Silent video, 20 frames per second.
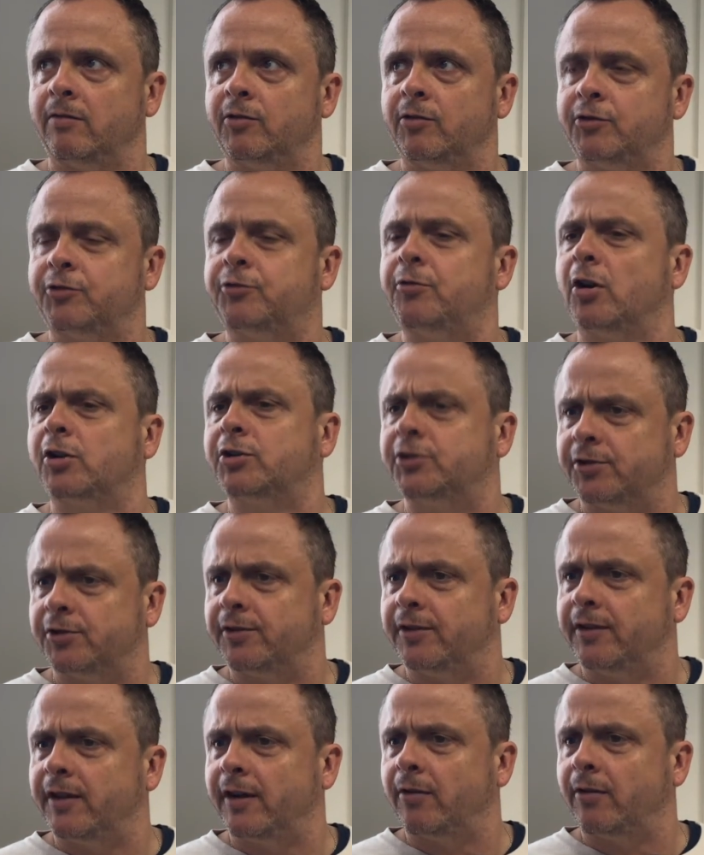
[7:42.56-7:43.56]

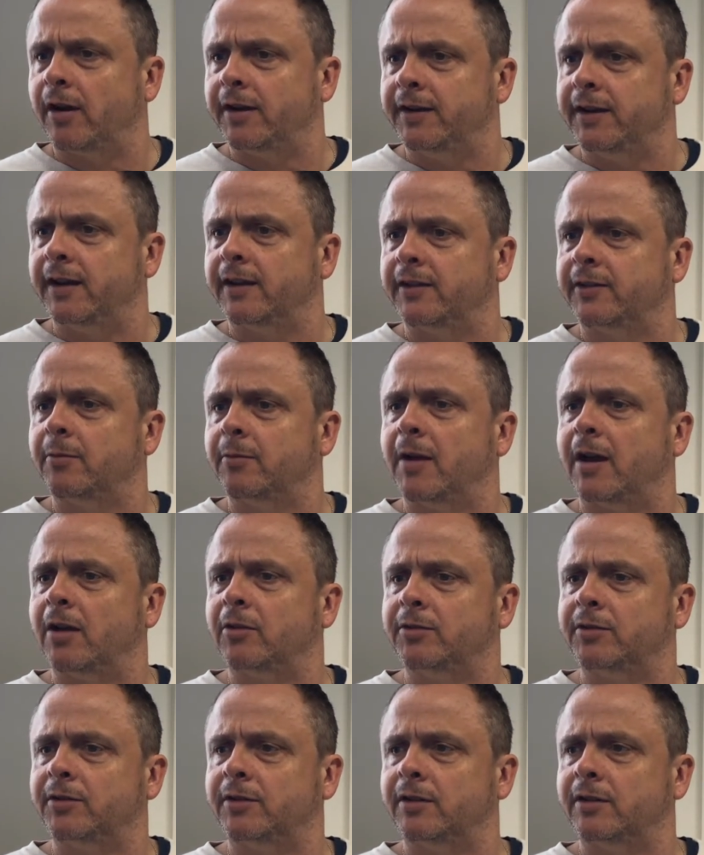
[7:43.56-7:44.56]
structured their ideas
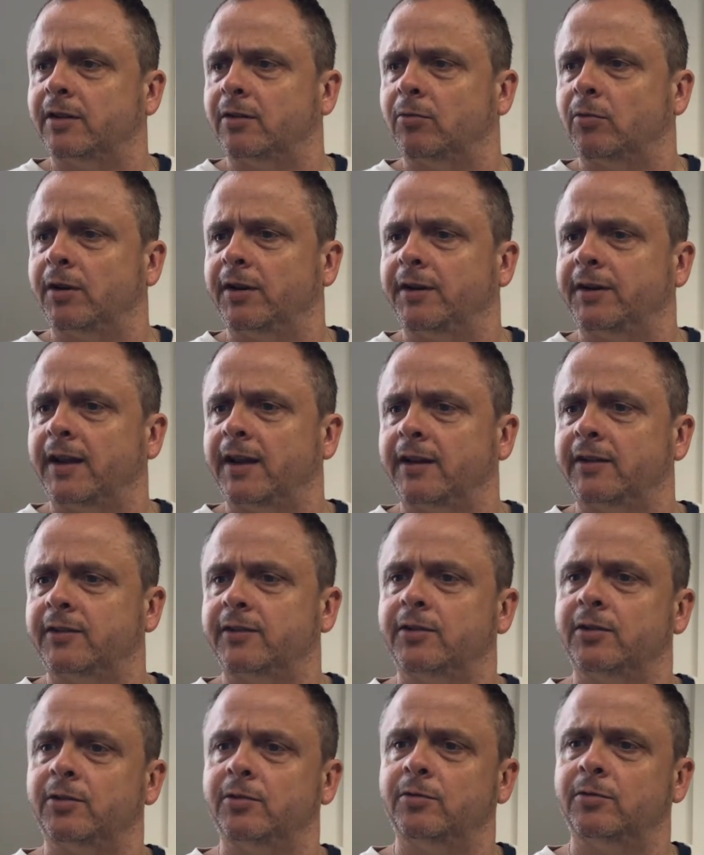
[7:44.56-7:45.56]
about what it
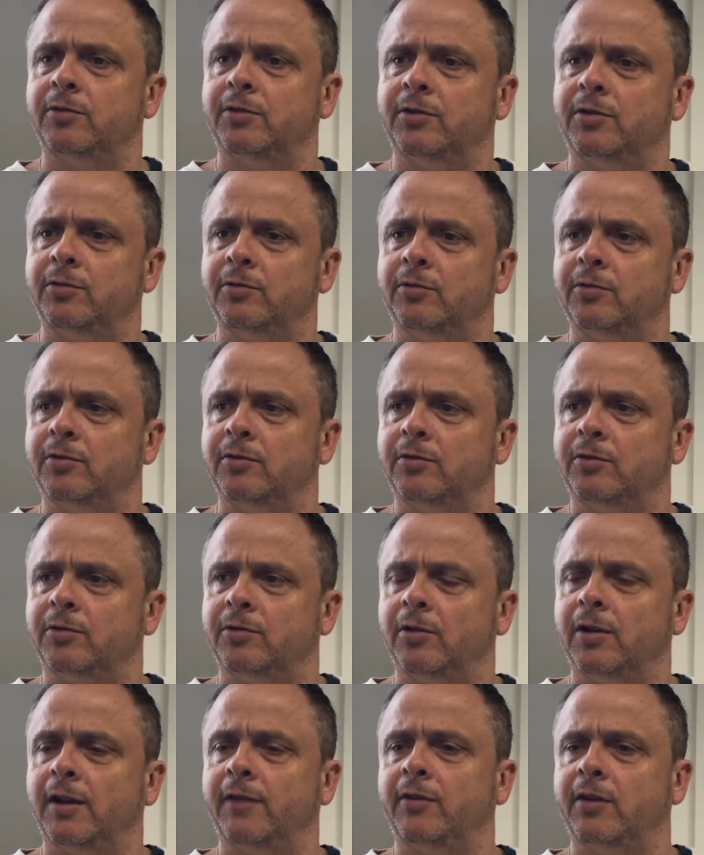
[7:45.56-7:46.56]
takes to
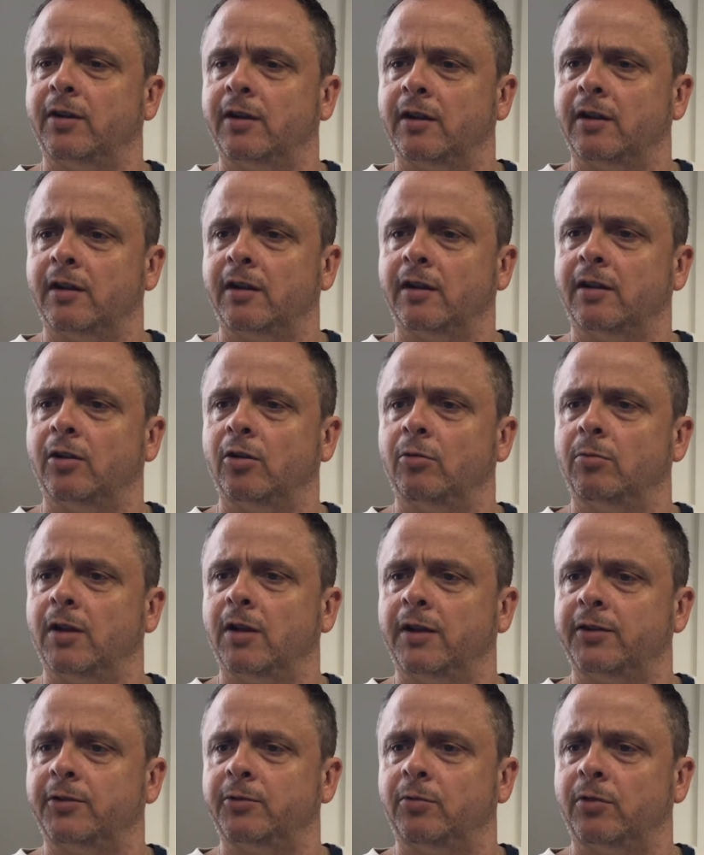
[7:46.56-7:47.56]
live in a
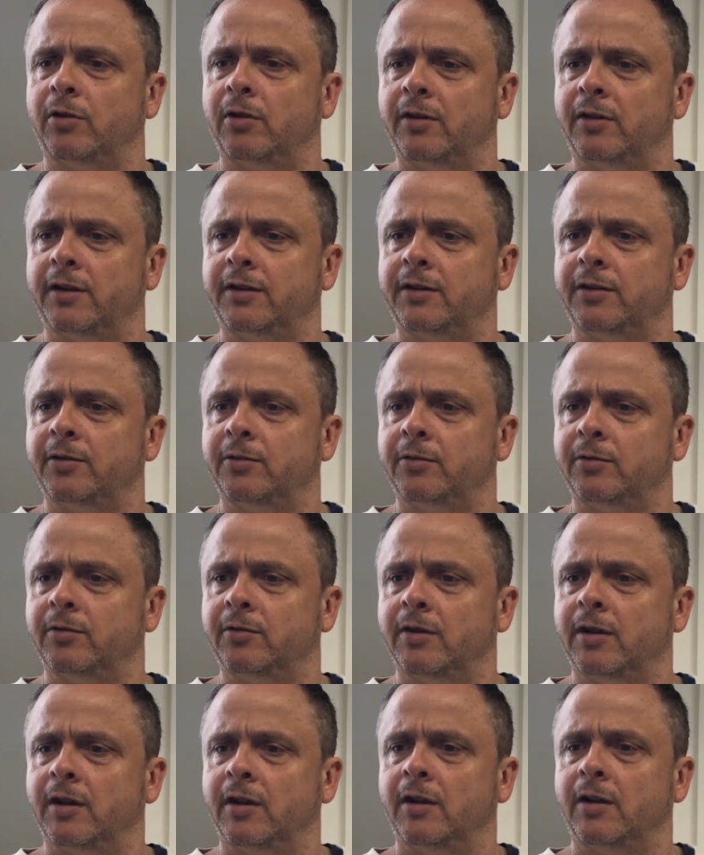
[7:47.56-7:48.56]
globalized world and to
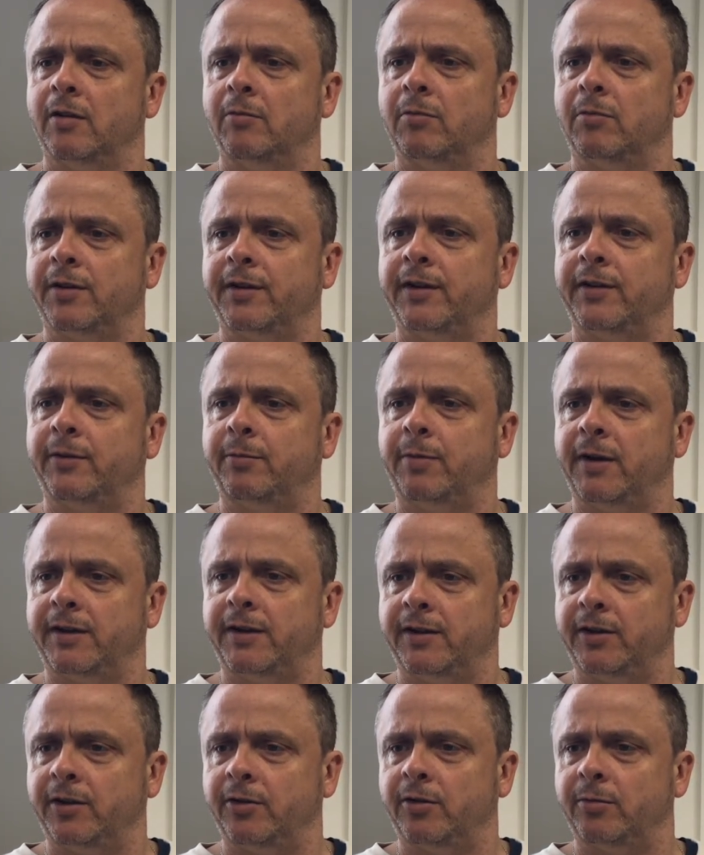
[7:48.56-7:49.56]

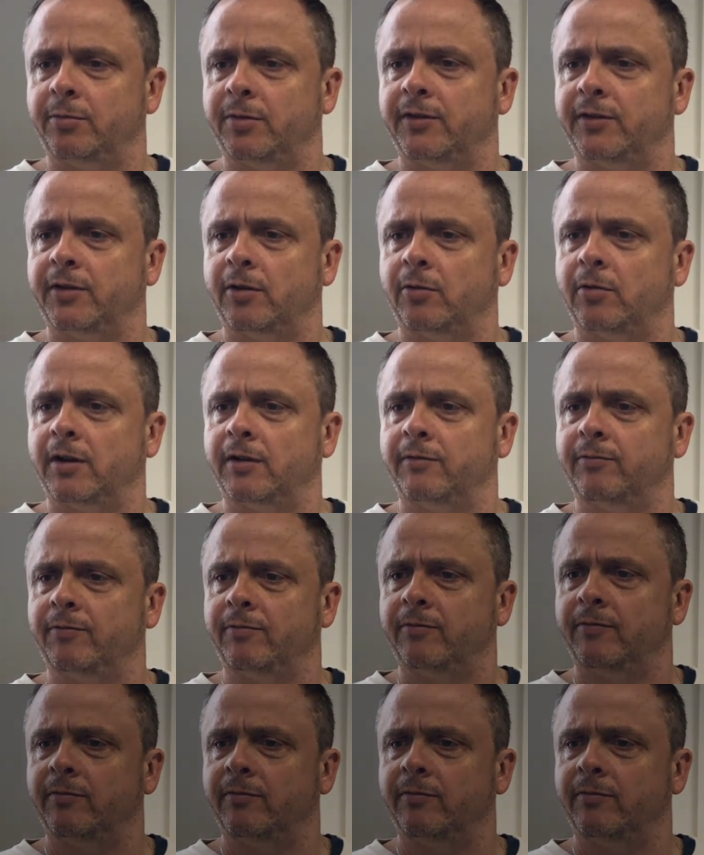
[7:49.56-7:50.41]
participate in Europe and so on.